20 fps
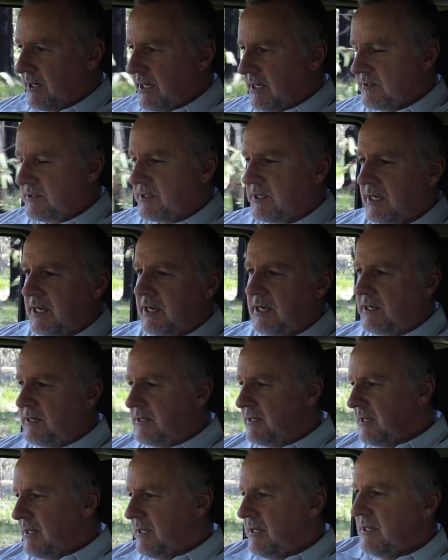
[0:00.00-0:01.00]
out a
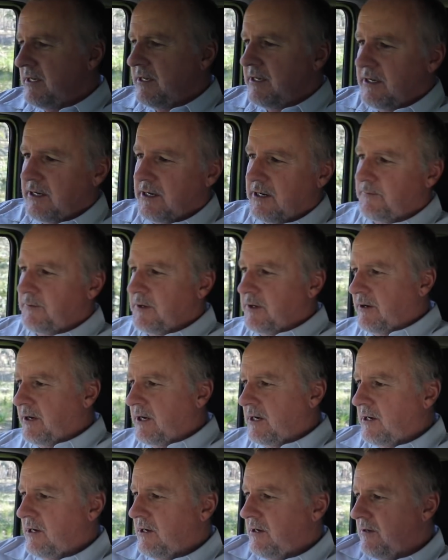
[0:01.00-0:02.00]

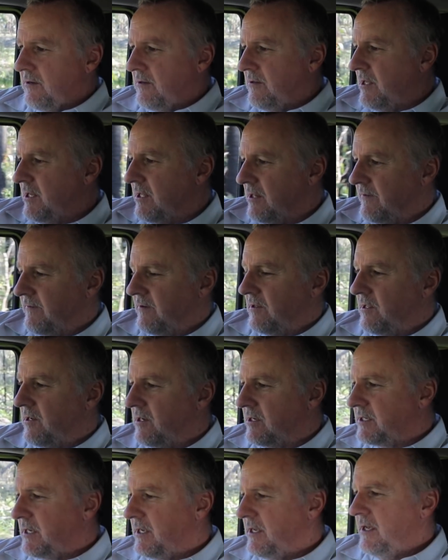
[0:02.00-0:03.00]
whole hell of a
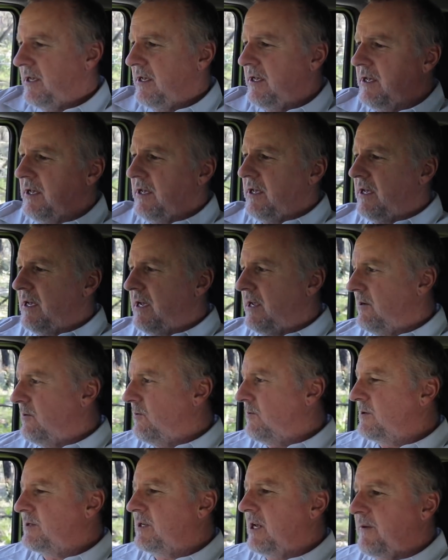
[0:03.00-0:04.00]
lot. And
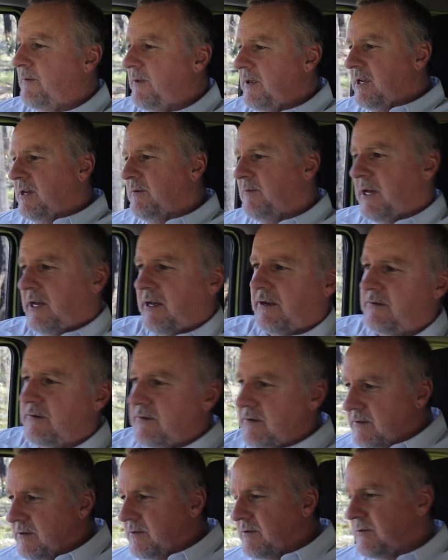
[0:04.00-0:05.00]
also think about
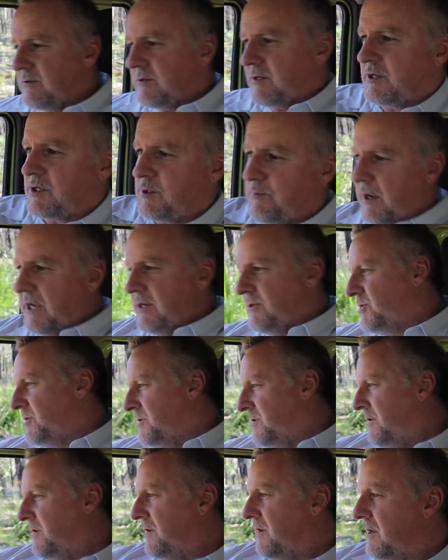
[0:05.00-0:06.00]

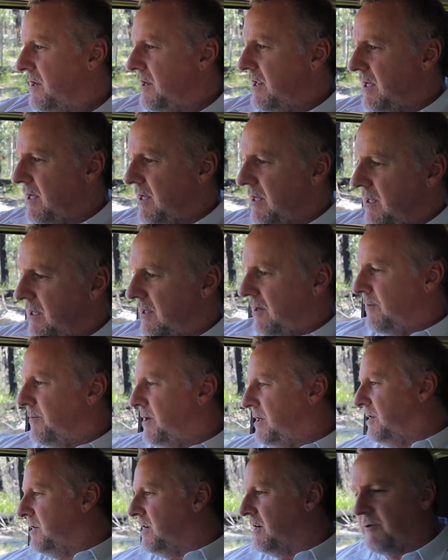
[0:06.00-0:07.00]
suspension. I
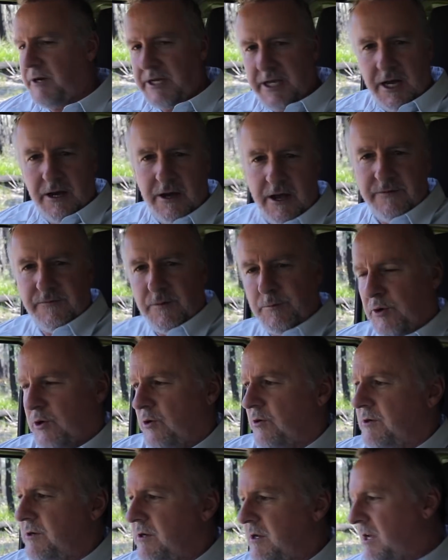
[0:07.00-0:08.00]
mean, you don't want to go
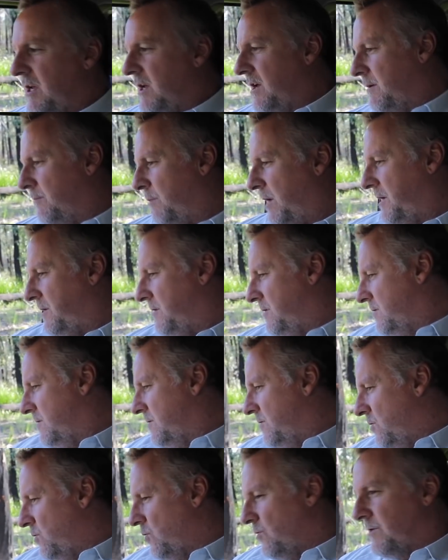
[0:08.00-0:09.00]
overboard, but
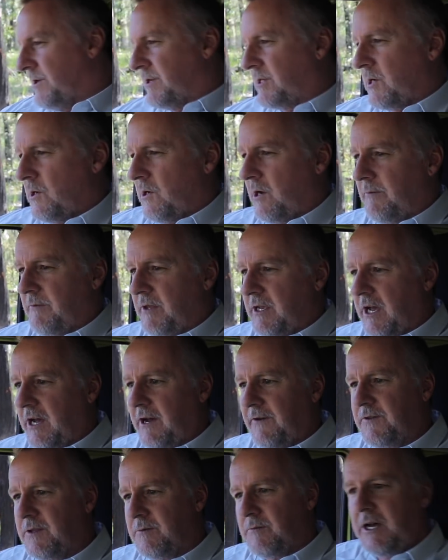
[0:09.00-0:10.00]
all the time the
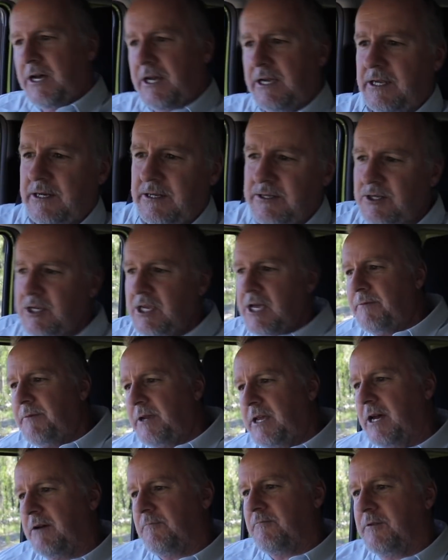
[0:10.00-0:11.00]
aftermarket is
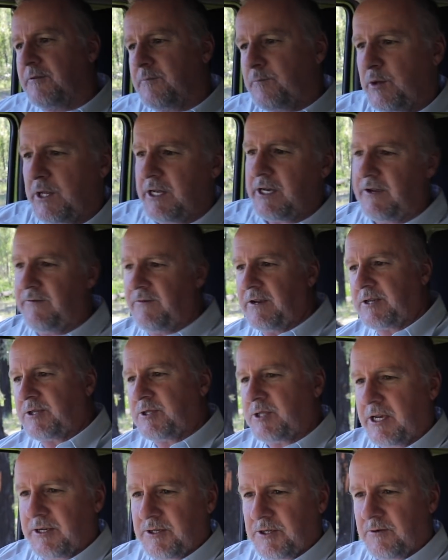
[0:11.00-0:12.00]
coming up with plenty of
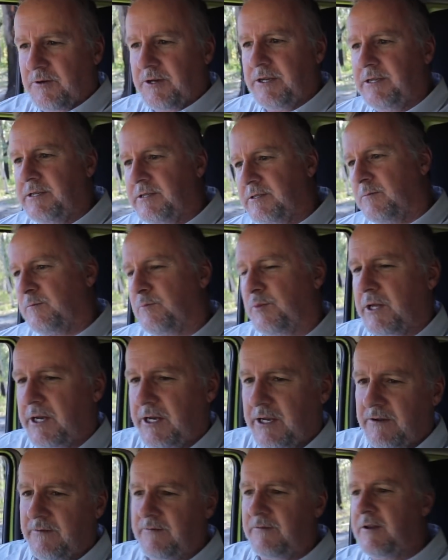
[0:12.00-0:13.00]
accessories and
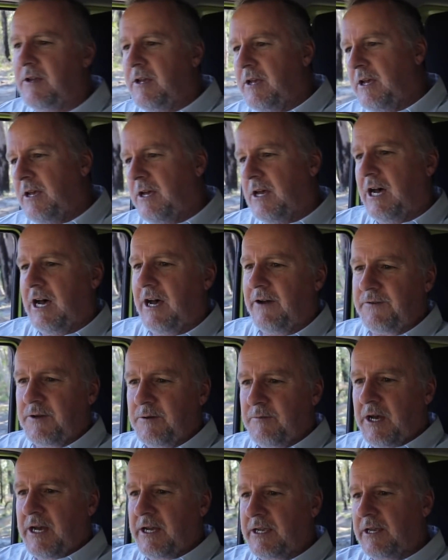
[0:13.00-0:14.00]
plenty of
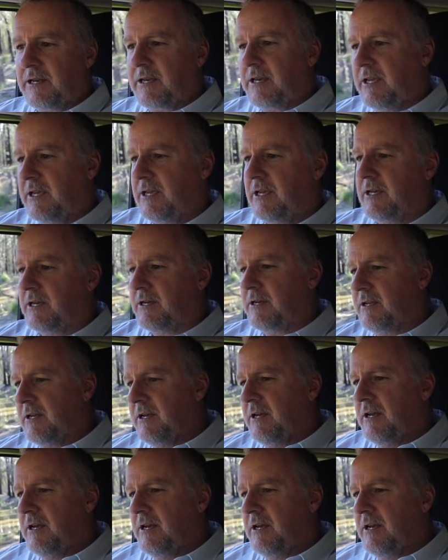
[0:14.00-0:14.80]
aftermarket gear